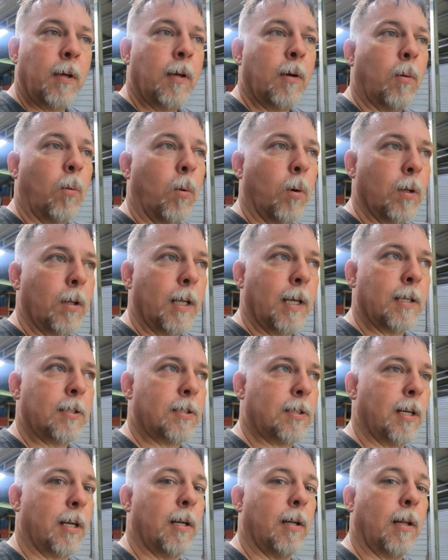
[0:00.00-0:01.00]
one less
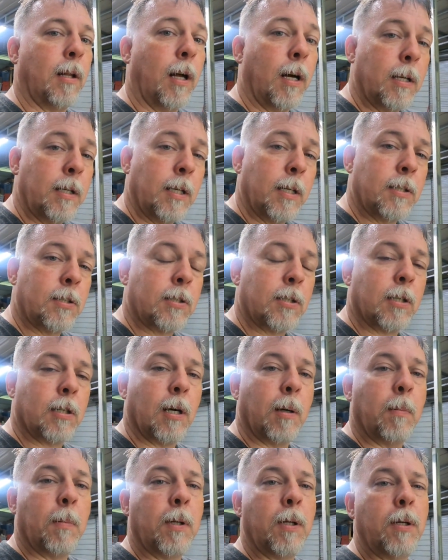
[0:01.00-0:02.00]
set of lug nuts to
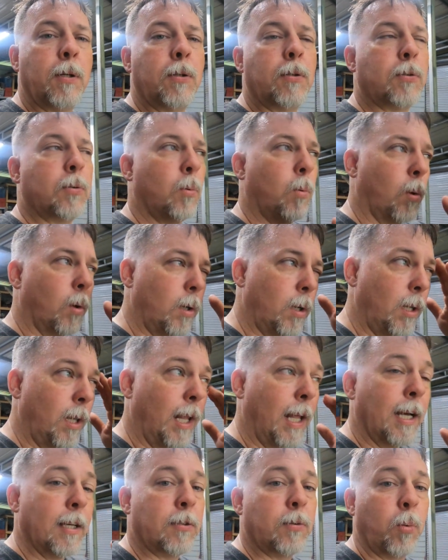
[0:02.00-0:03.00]
come loose, one
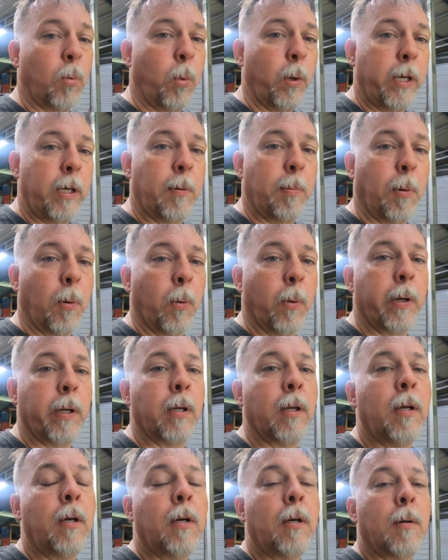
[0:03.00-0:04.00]
less weak point
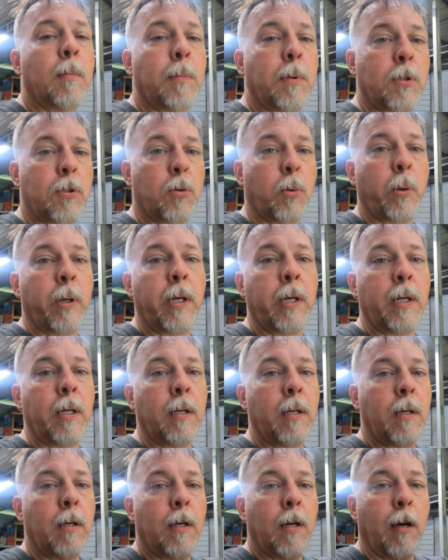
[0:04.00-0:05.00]
between
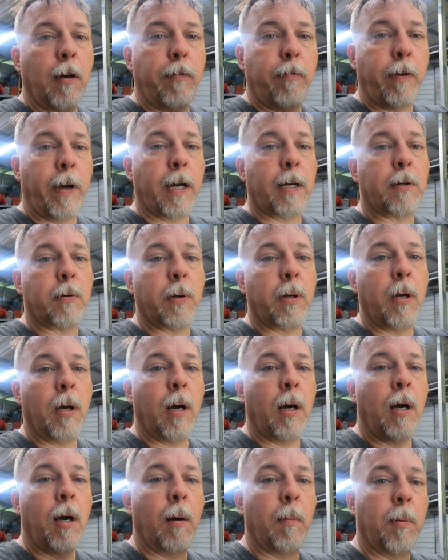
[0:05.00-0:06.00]
a factory
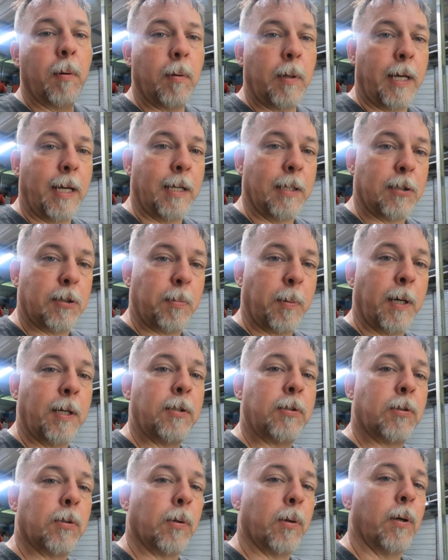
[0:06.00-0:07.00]
hub and a
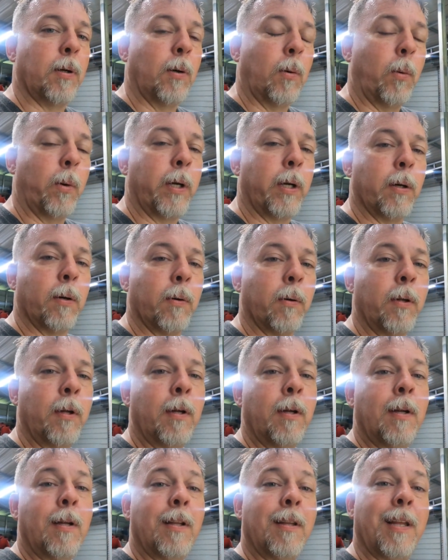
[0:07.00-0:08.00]
spacer in a wheel
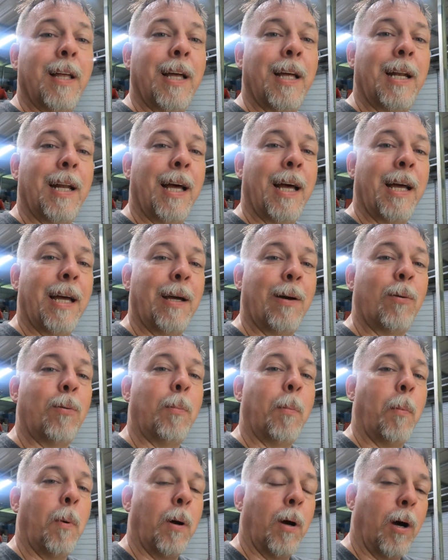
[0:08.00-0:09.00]
than a
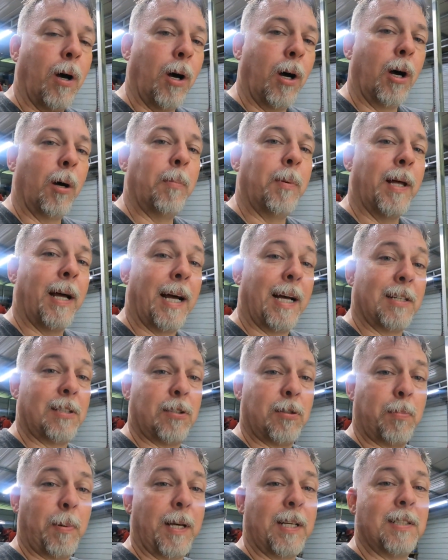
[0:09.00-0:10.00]
hub that has
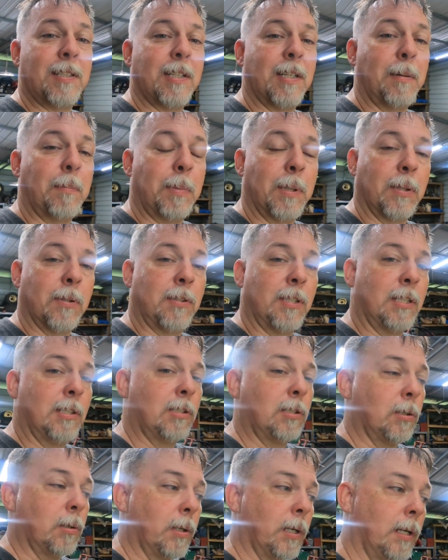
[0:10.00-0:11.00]
spacing built
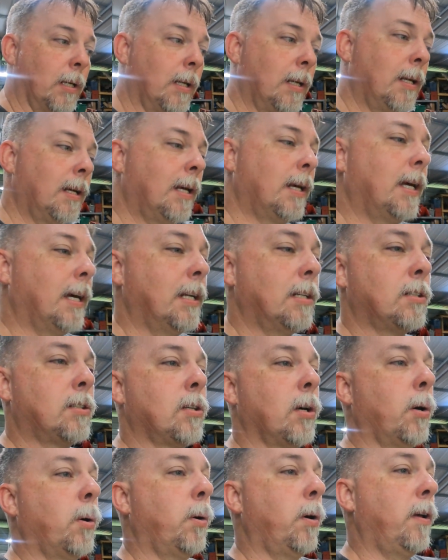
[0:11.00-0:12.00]
into it. And
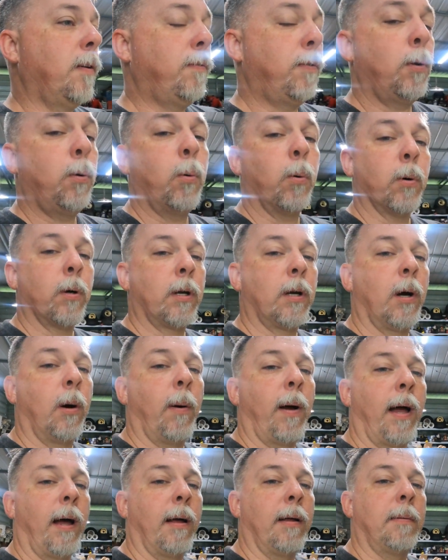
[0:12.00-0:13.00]
so if you were to go
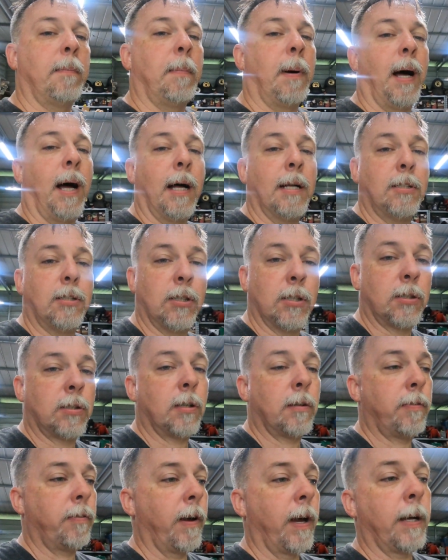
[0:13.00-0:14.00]
out and buy just a
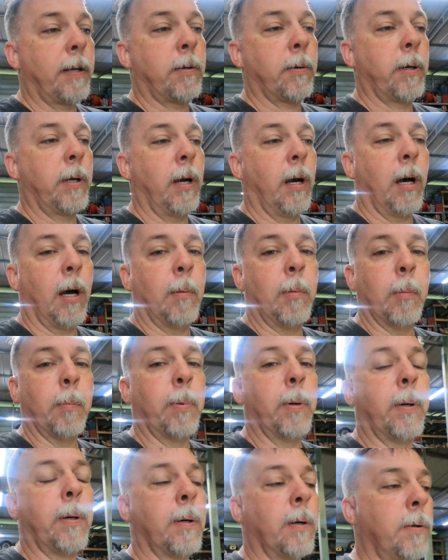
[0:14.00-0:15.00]
factory hub and
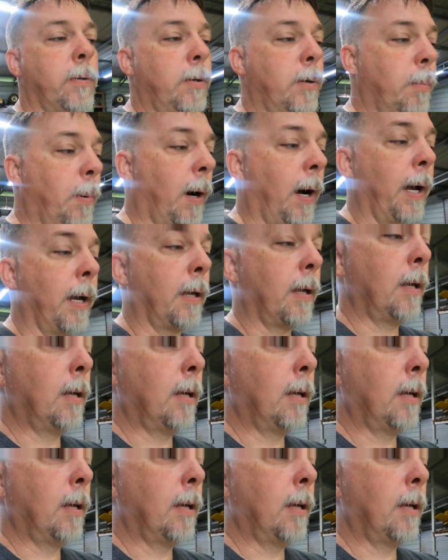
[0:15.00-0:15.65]
put it on your bike,